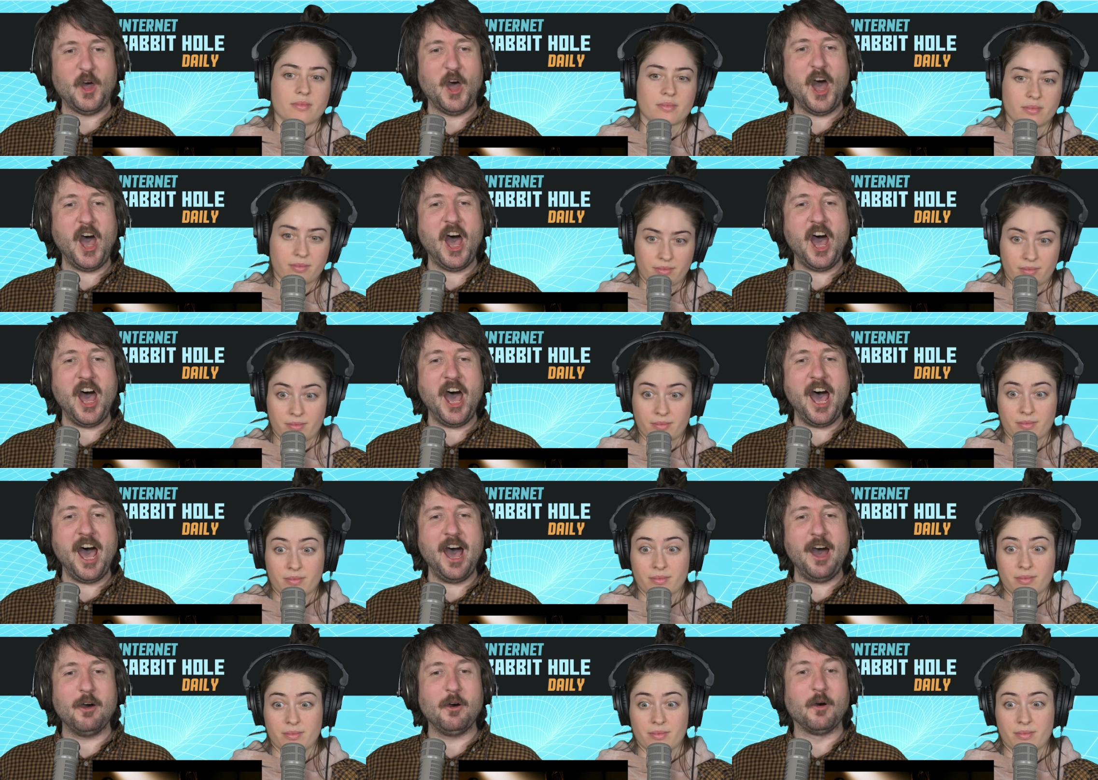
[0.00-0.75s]

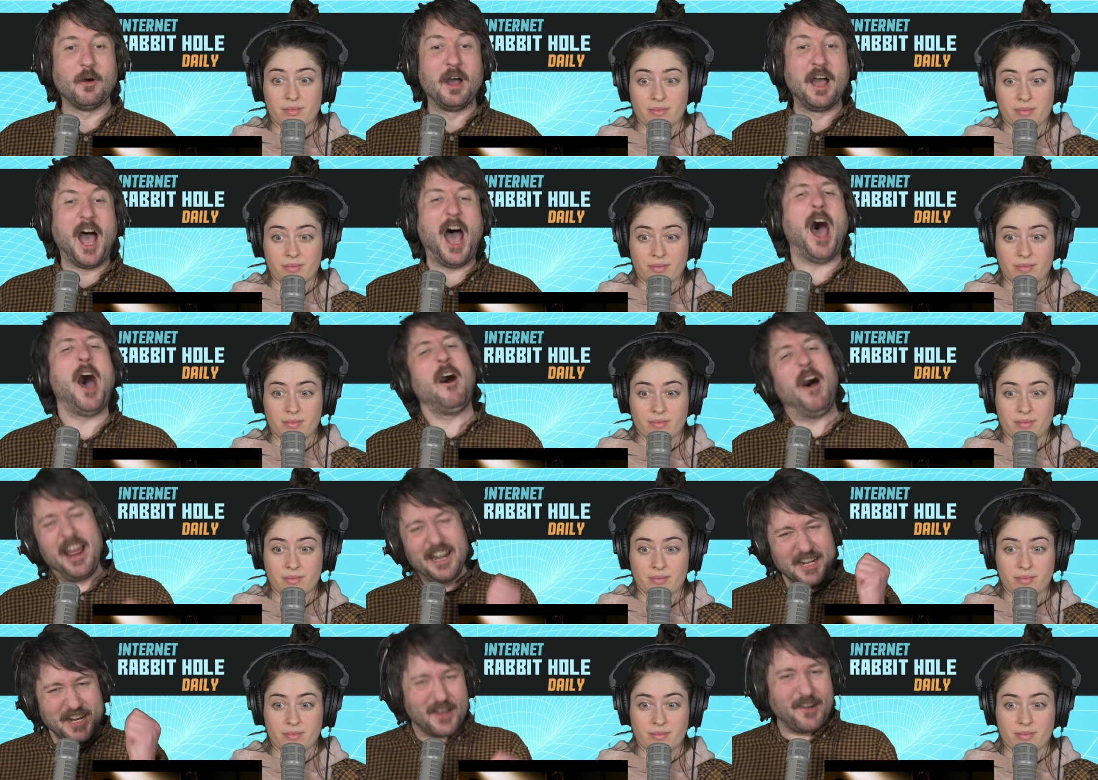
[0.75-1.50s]
Speaker 1: Oh!
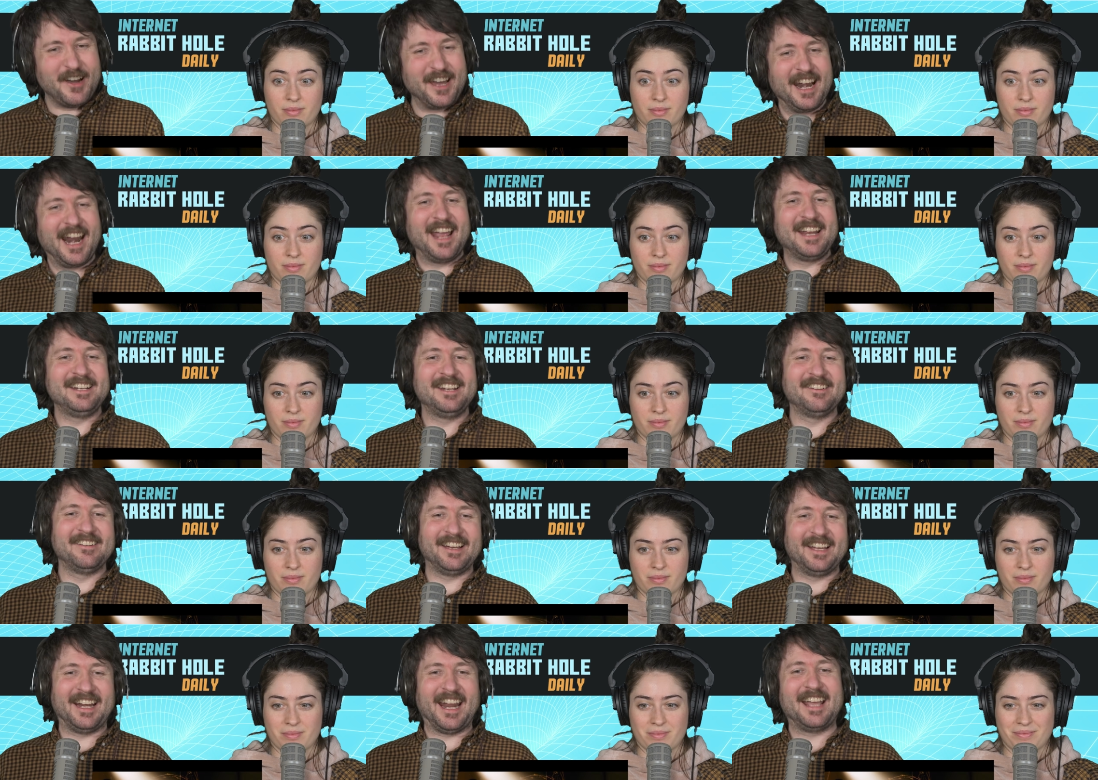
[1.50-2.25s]
Oh, I knew it! I
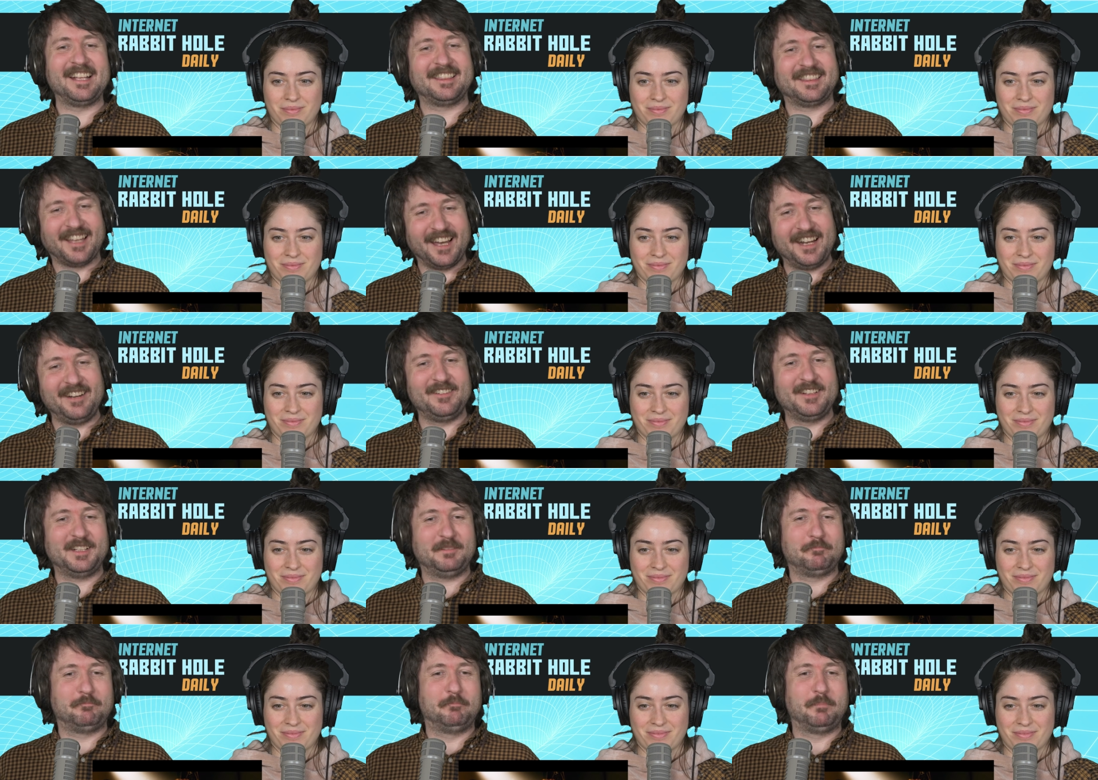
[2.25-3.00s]
knew it! I thought
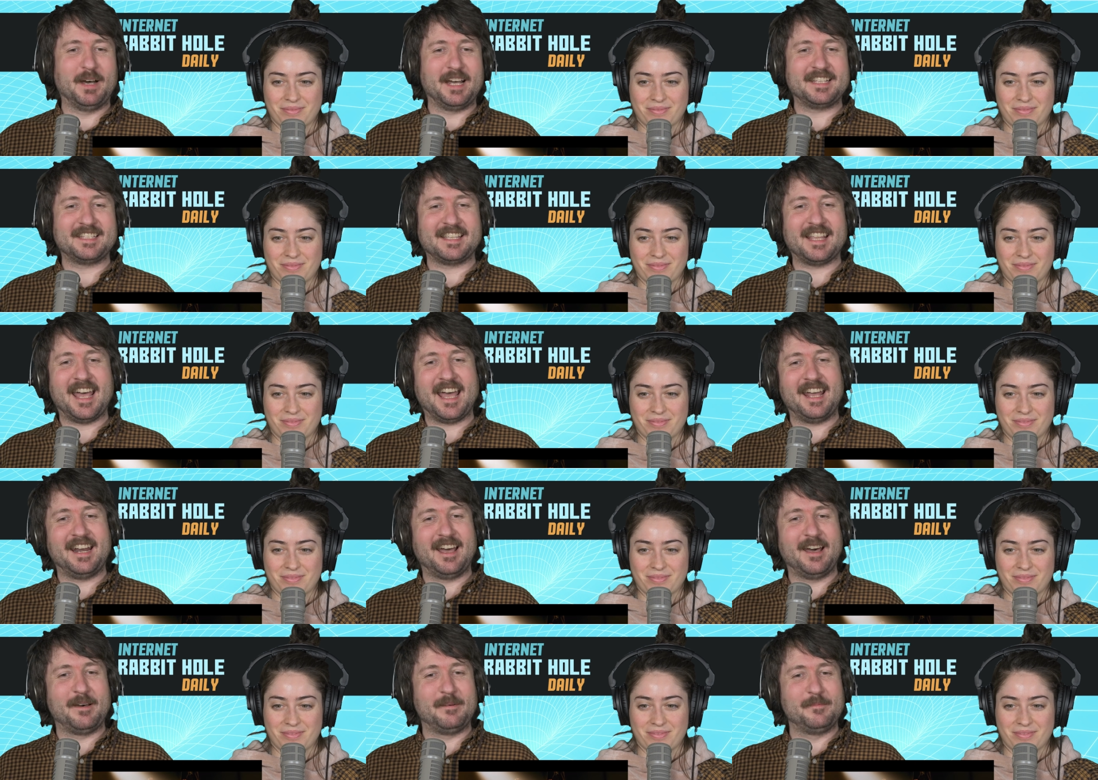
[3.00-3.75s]
he would bust
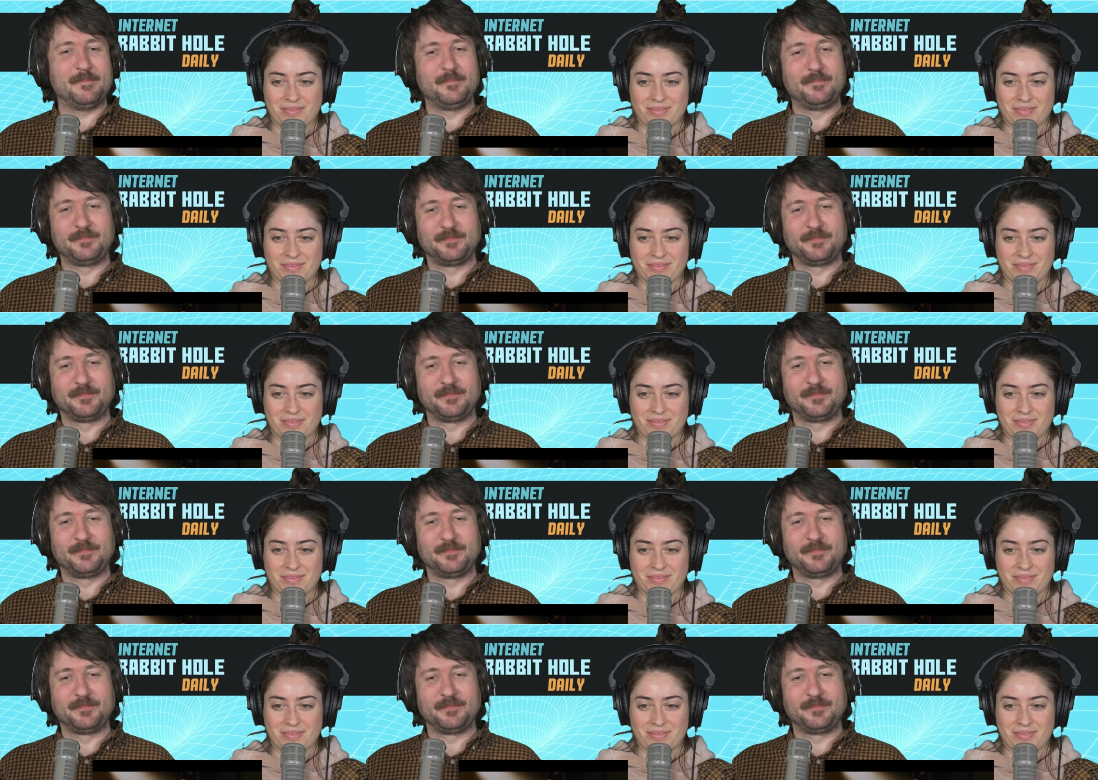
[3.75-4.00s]
that up.